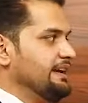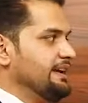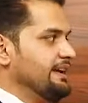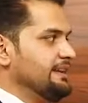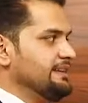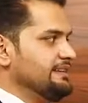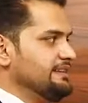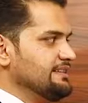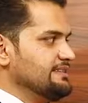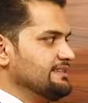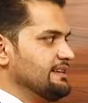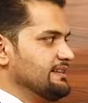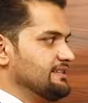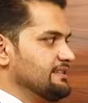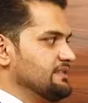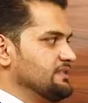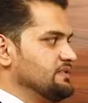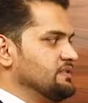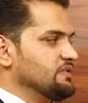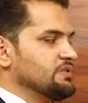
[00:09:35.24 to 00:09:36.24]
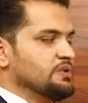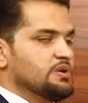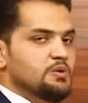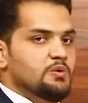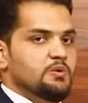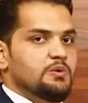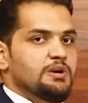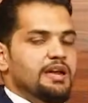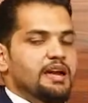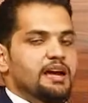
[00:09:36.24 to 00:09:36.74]
In this sentence,
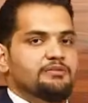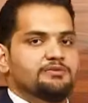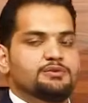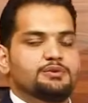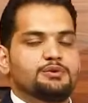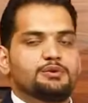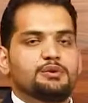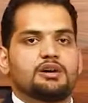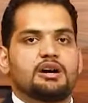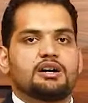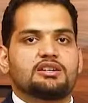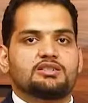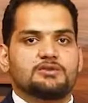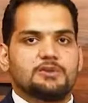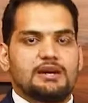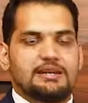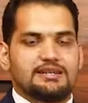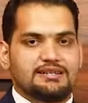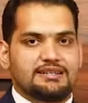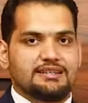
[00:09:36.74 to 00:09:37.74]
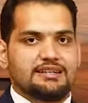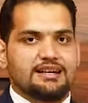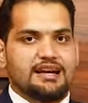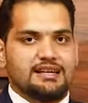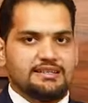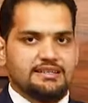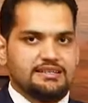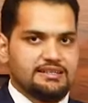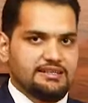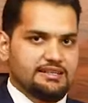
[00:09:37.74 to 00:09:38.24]
we have two contrasting
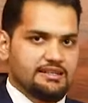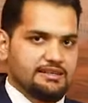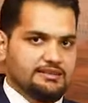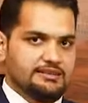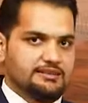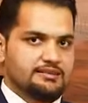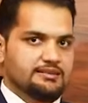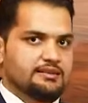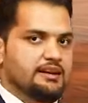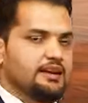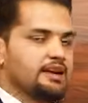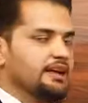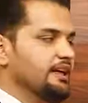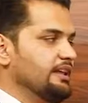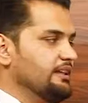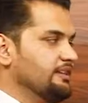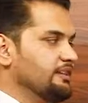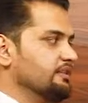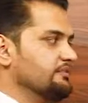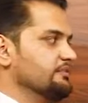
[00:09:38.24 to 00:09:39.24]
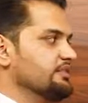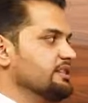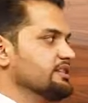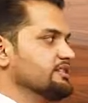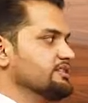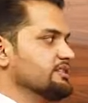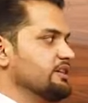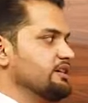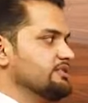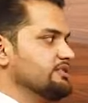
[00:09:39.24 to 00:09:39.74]
ideas. The
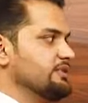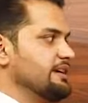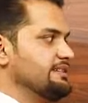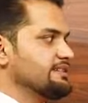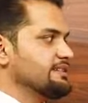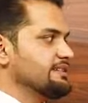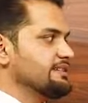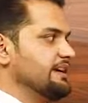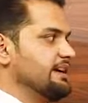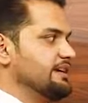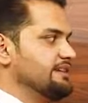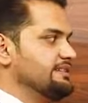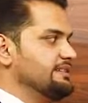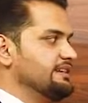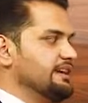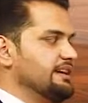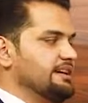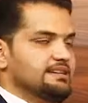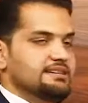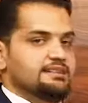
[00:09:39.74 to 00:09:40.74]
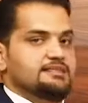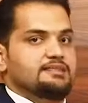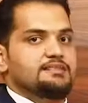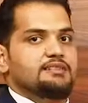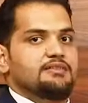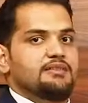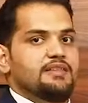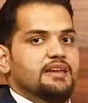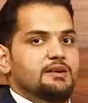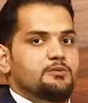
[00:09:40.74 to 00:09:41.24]
first contrasting idea
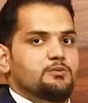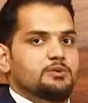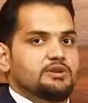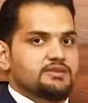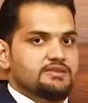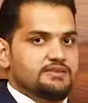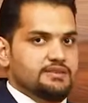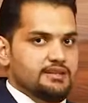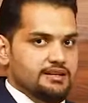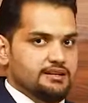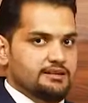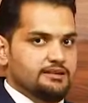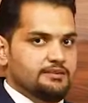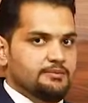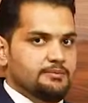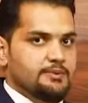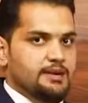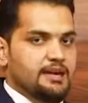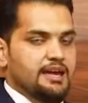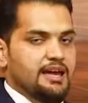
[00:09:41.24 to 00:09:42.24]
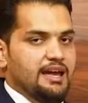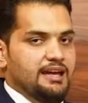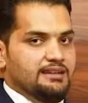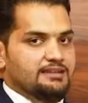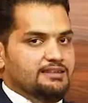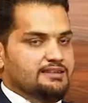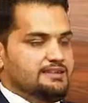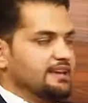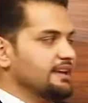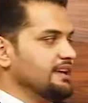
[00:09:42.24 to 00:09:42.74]
is they were sick, and
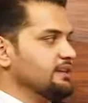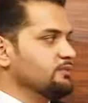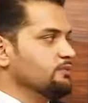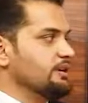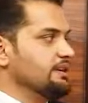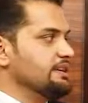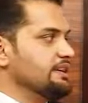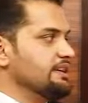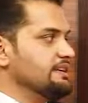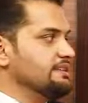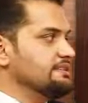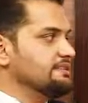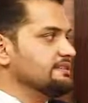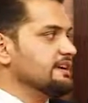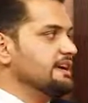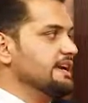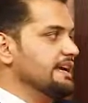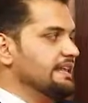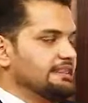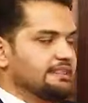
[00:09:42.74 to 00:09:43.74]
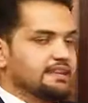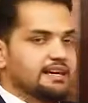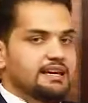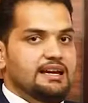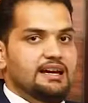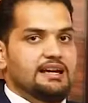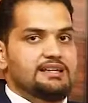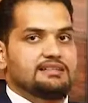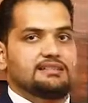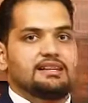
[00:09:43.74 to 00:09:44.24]
the second one is
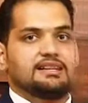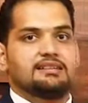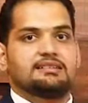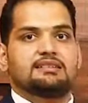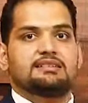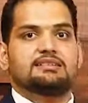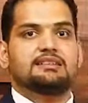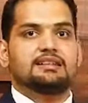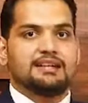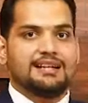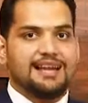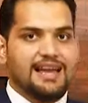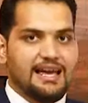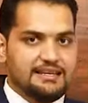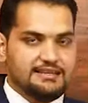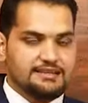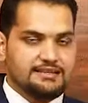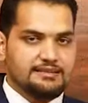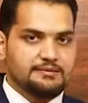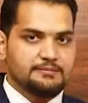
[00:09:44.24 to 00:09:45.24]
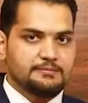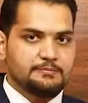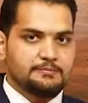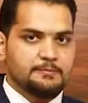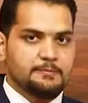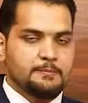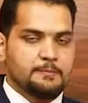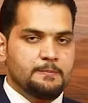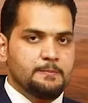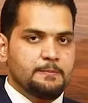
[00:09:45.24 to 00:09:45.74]
they attended the class.
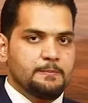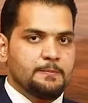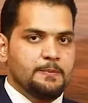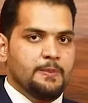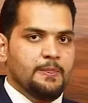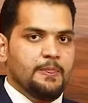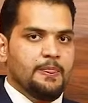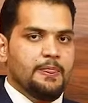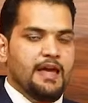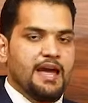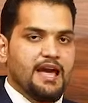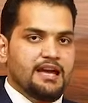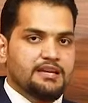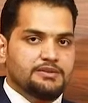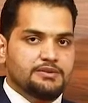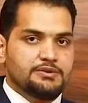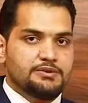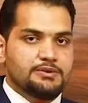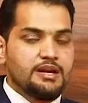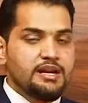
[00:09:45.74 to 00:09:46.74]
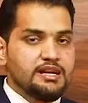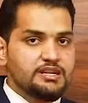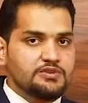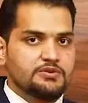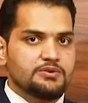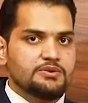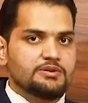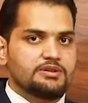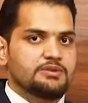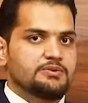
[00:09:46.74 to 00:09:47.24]
And to
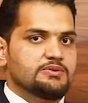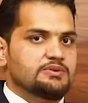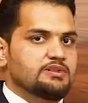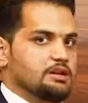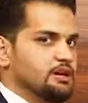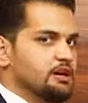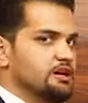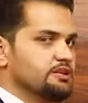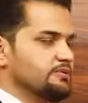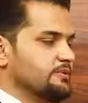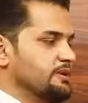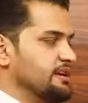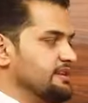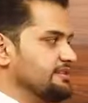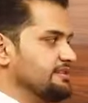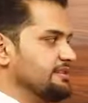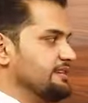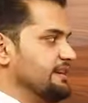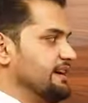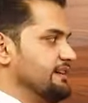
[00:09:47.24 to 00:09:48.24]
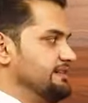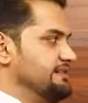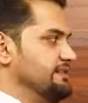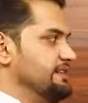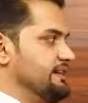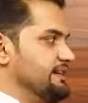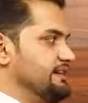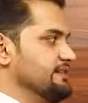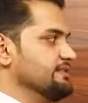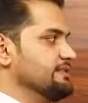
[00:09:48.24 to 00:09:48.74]
introduce the contrasting
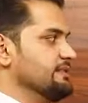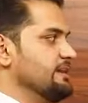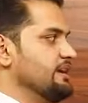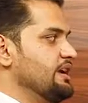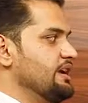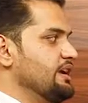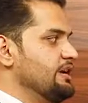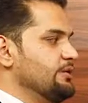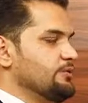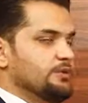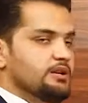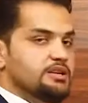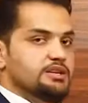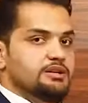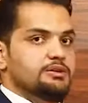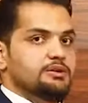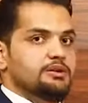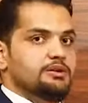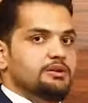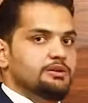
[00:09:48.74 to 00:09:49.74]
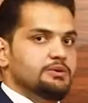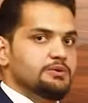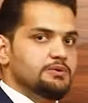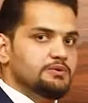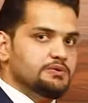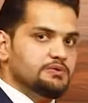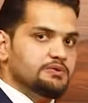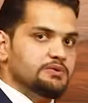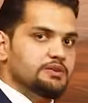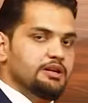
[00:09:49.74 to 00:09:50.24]
ideas, we
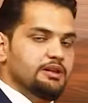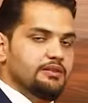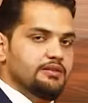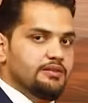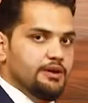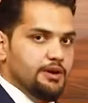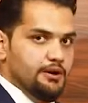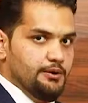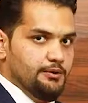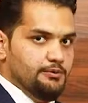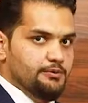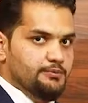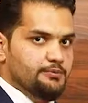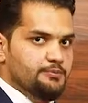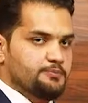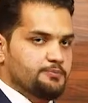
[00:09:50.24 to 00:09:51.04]
use though,